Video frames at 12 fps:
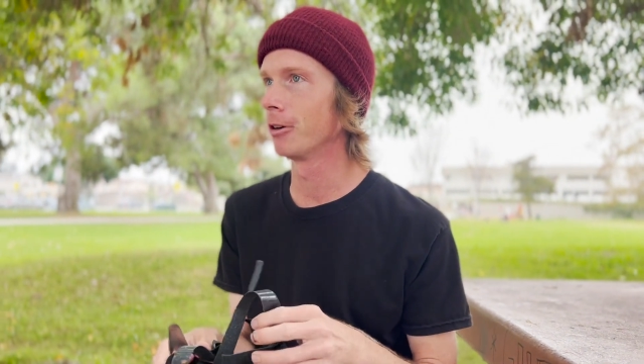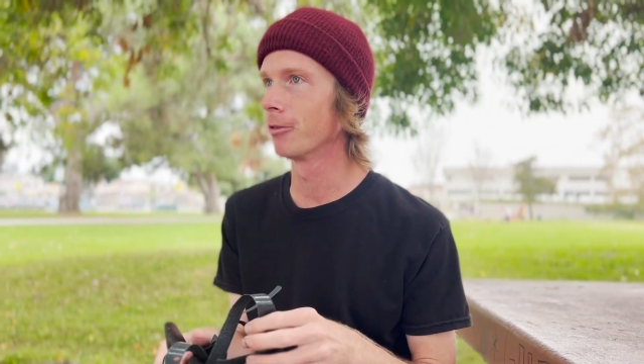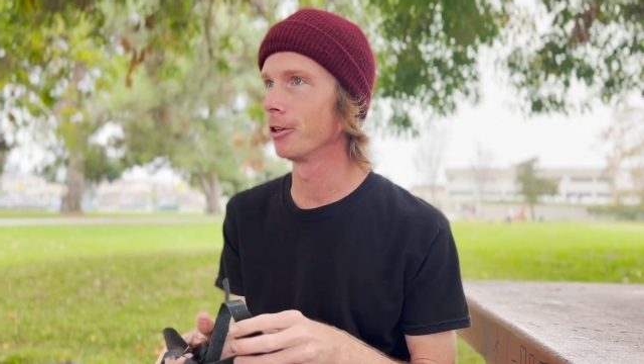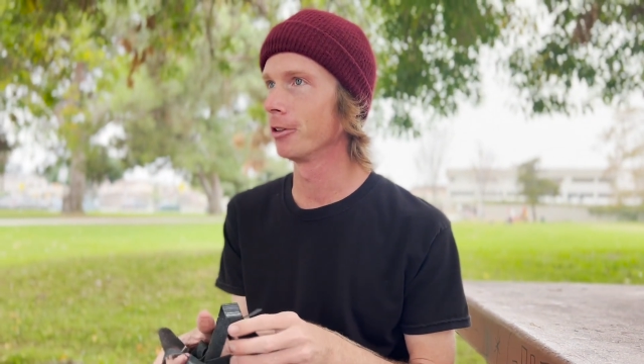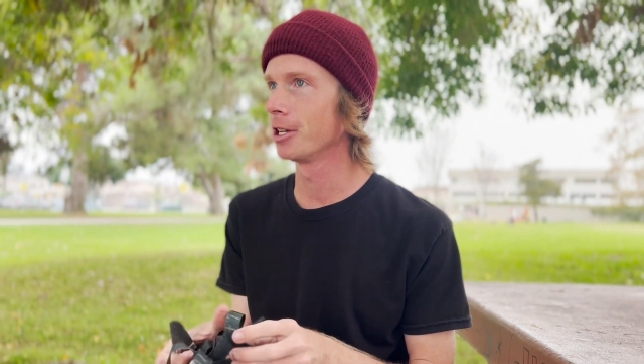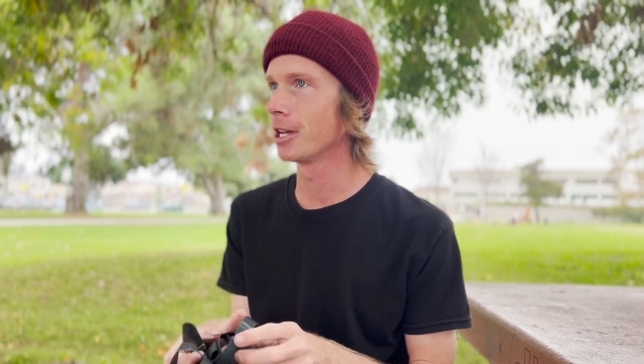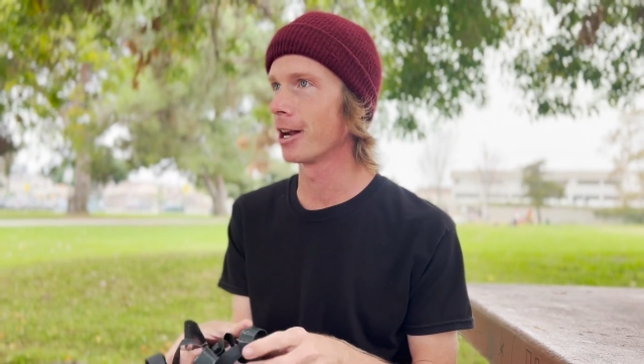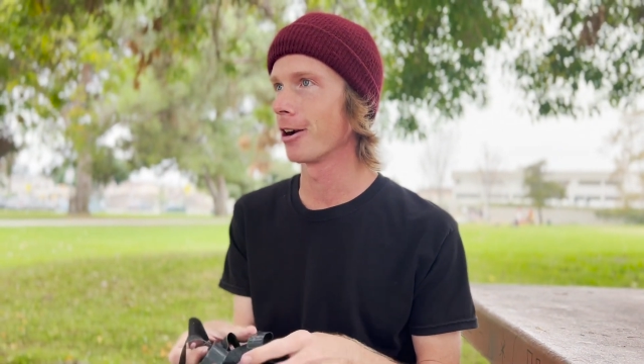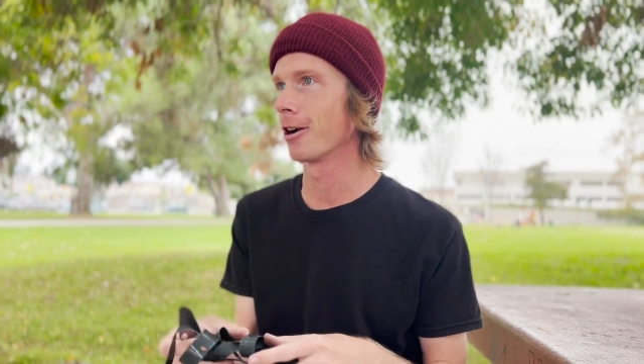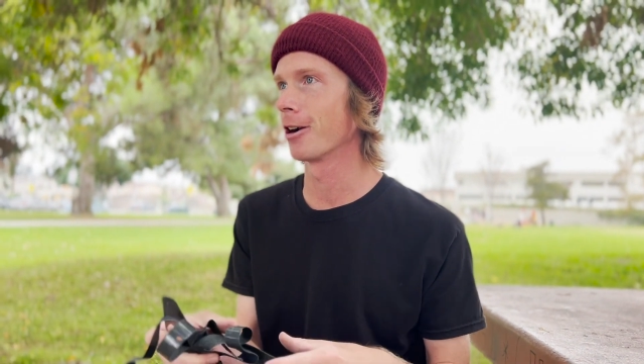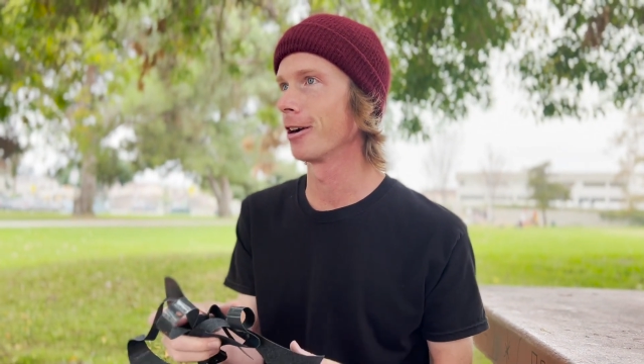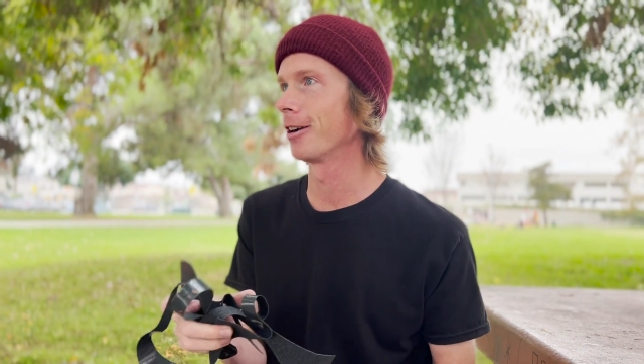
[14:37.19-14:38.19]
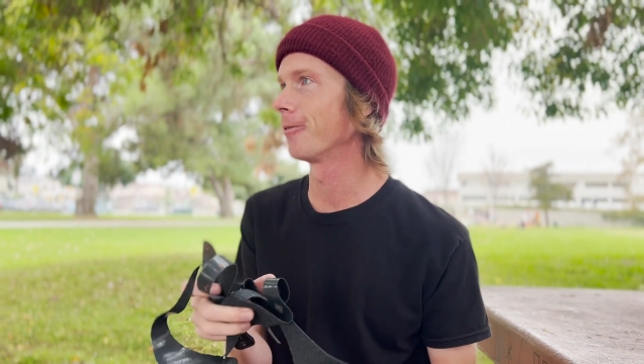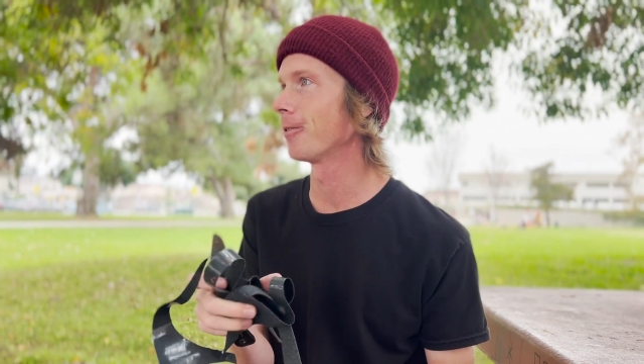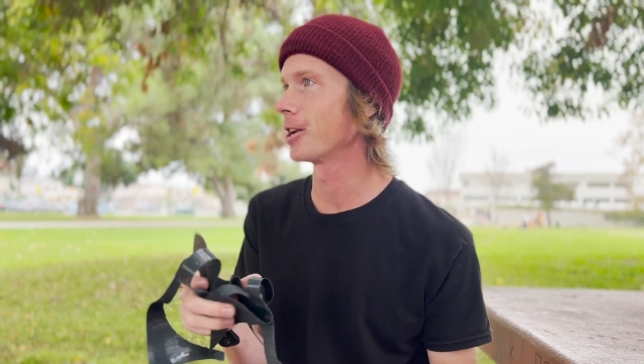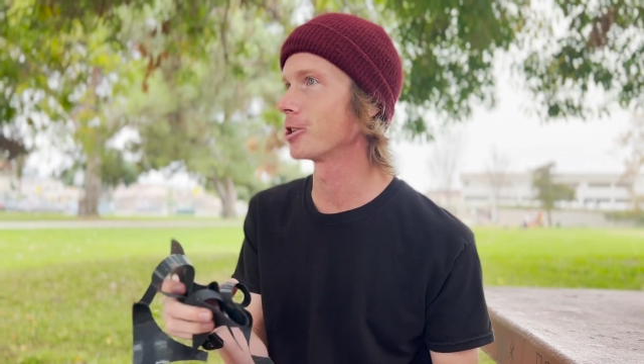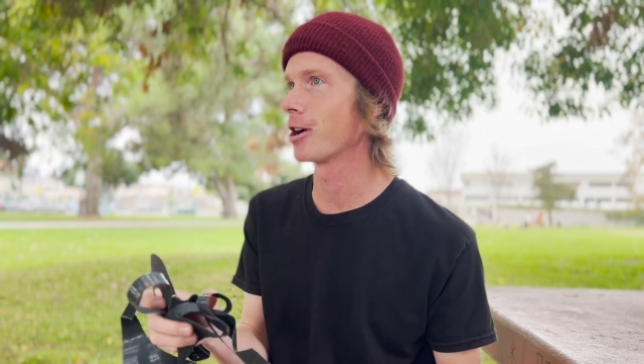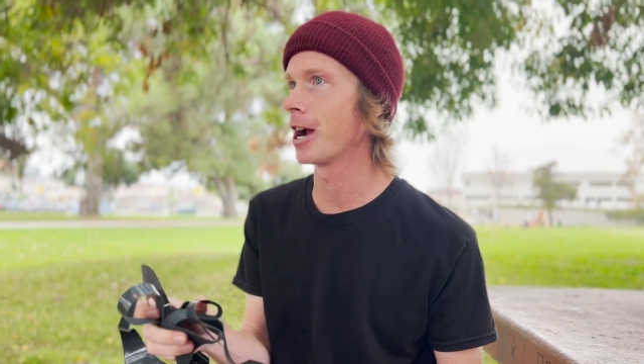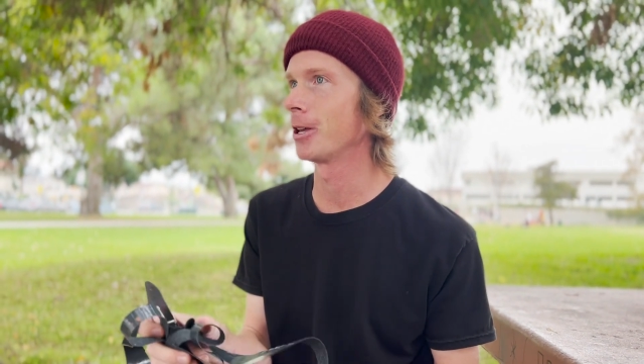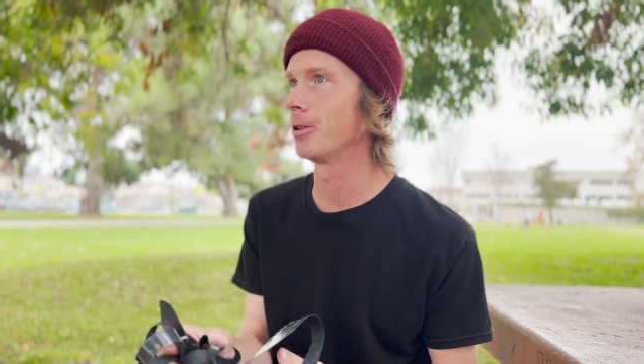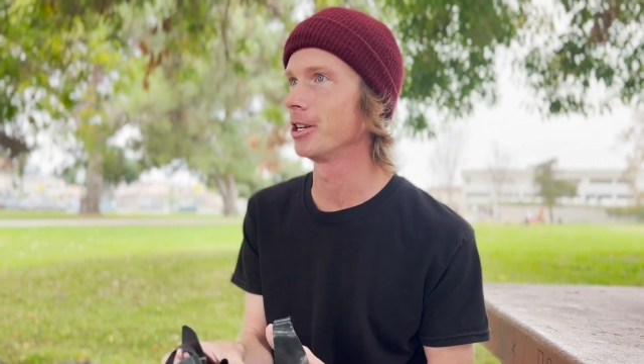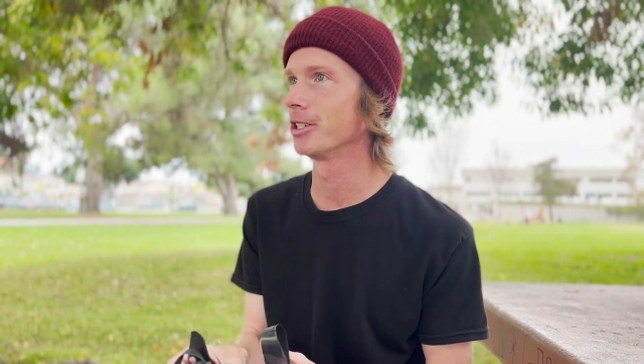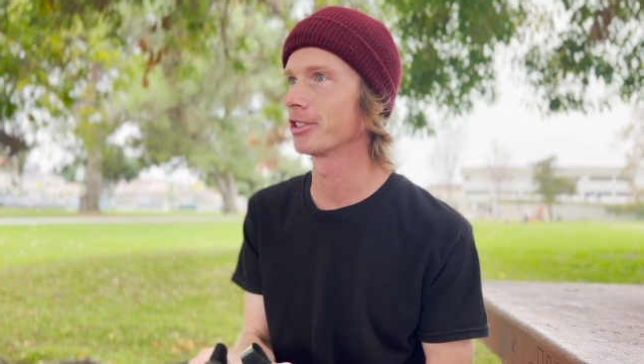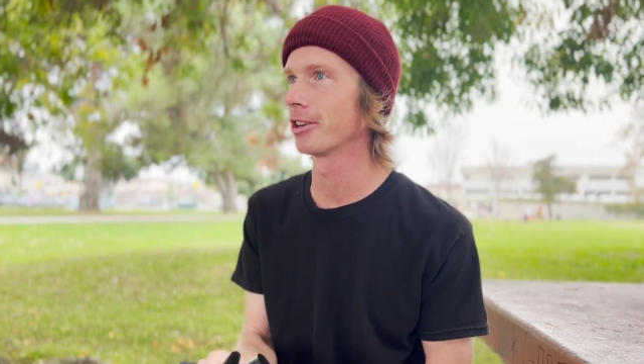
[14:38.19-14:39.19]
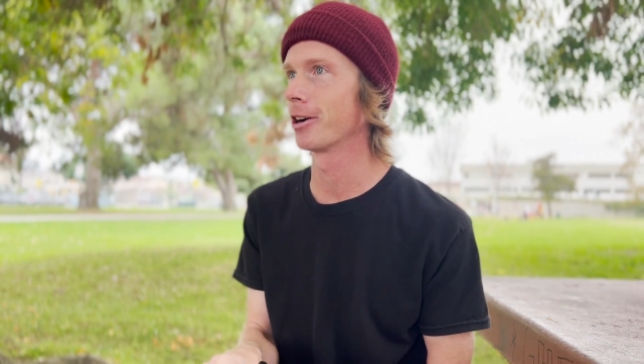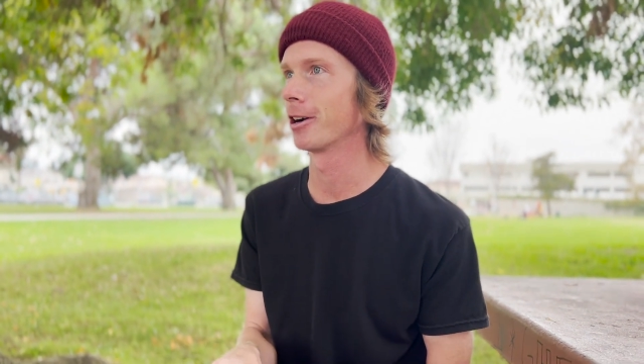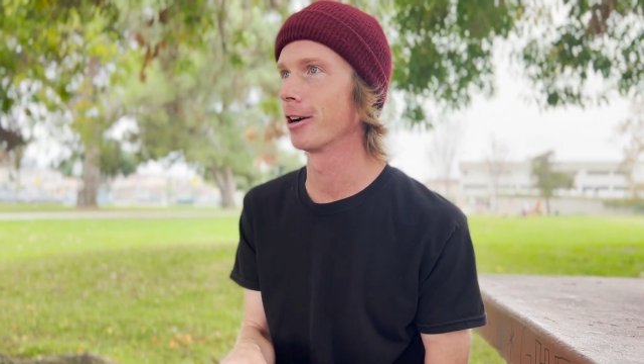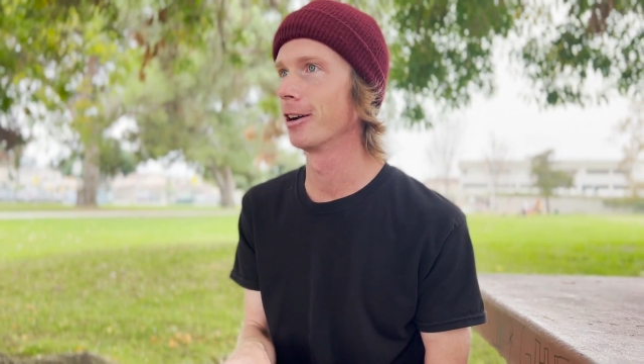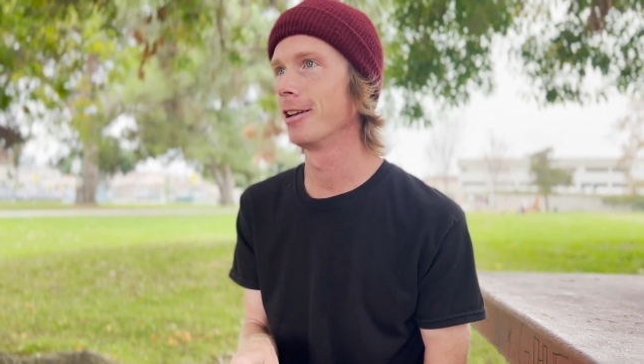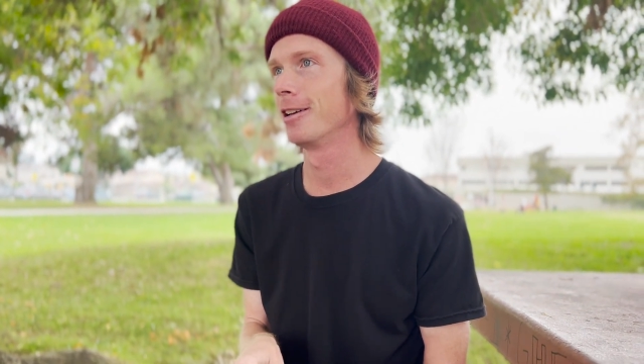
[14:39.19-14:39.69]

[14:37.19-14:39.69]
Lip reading: really get hurt if I try this,